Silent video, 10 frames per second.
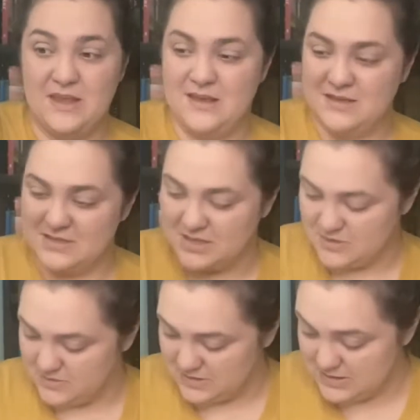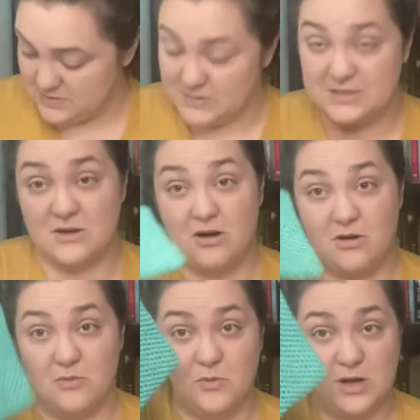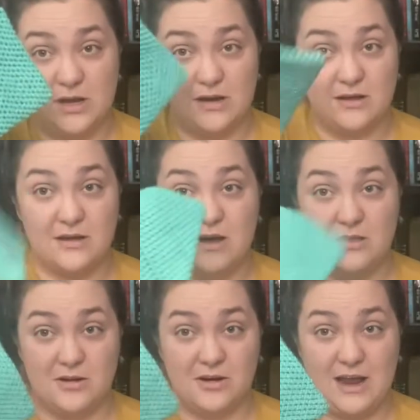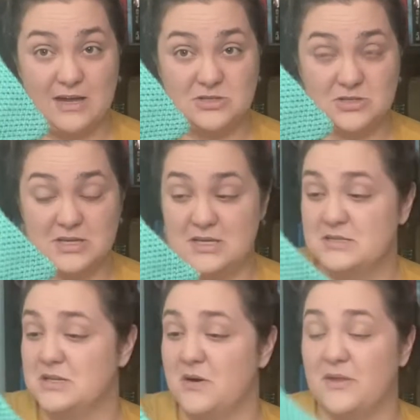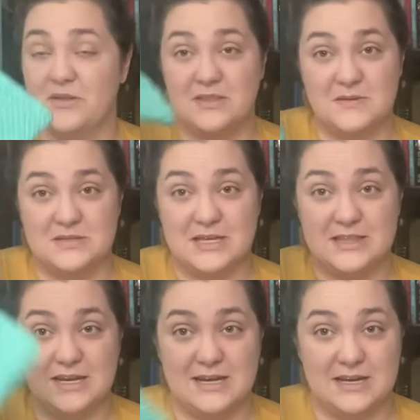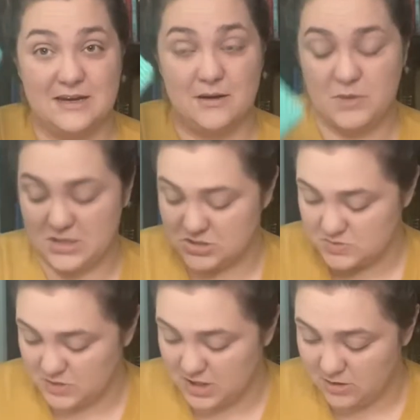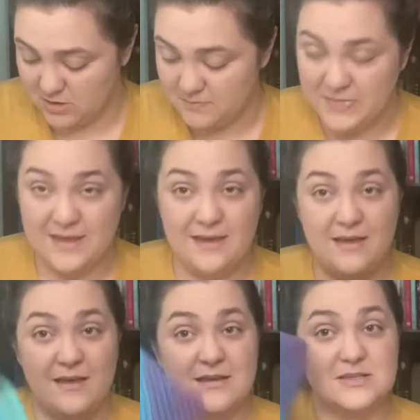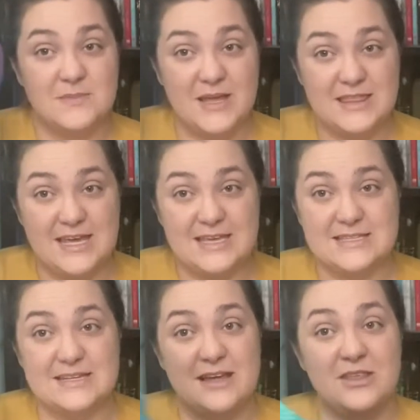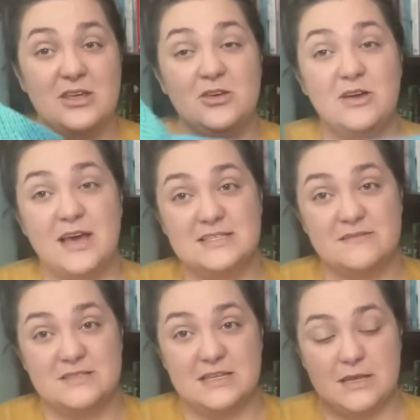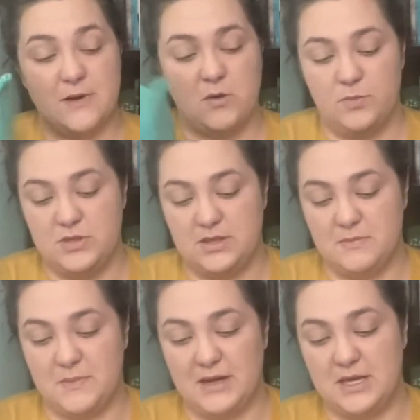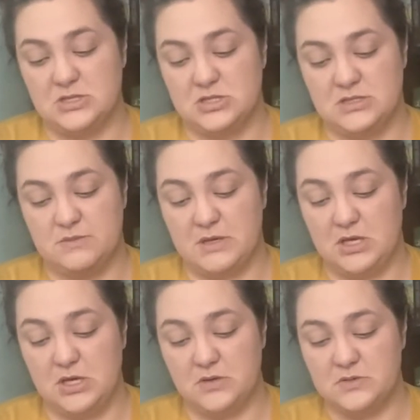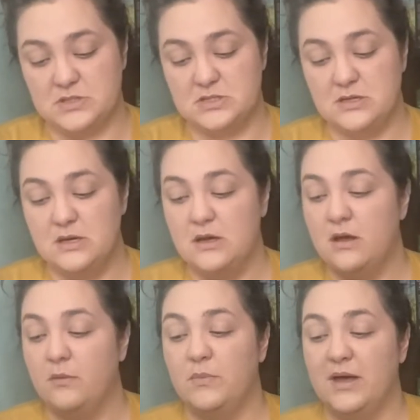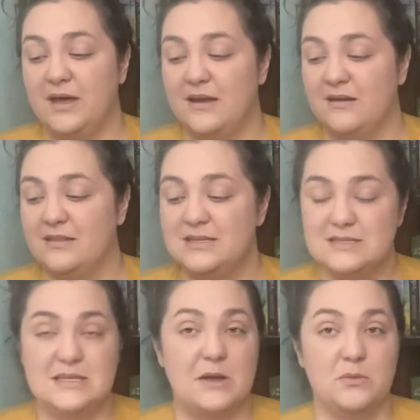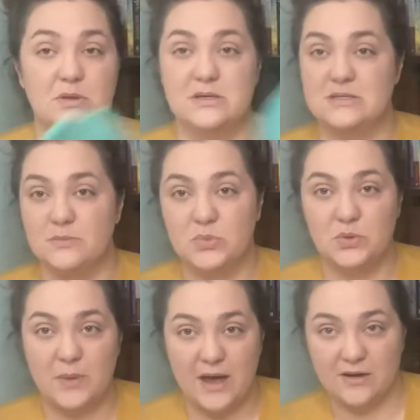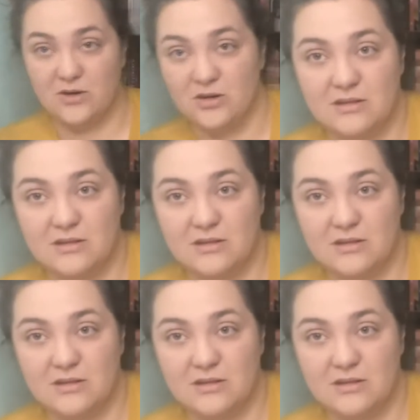So this one is all one color actually, so I thought that was neat that it ended up being just one color. So I made these. Now that you guys have seen them, I will put them in my kitchen to be used, but this is a really simple pattern.